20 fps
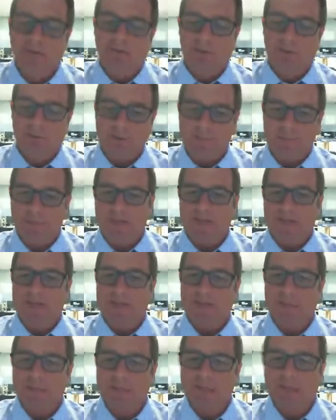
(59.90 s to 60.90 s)
with this. I
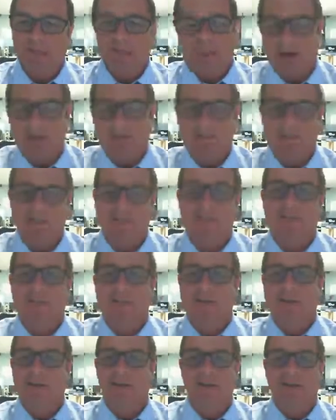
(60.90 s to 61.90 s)
mean, obviously it's
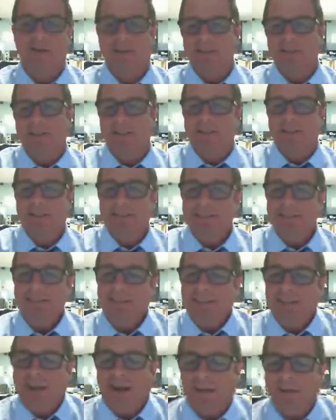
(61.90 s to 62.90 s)
scary, or
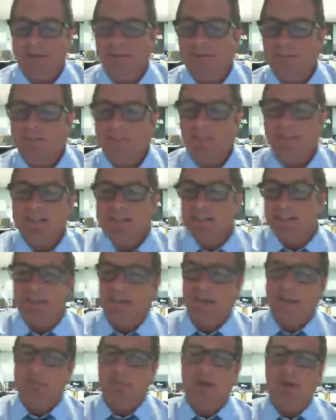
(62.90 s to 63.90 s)
gets you kind of riled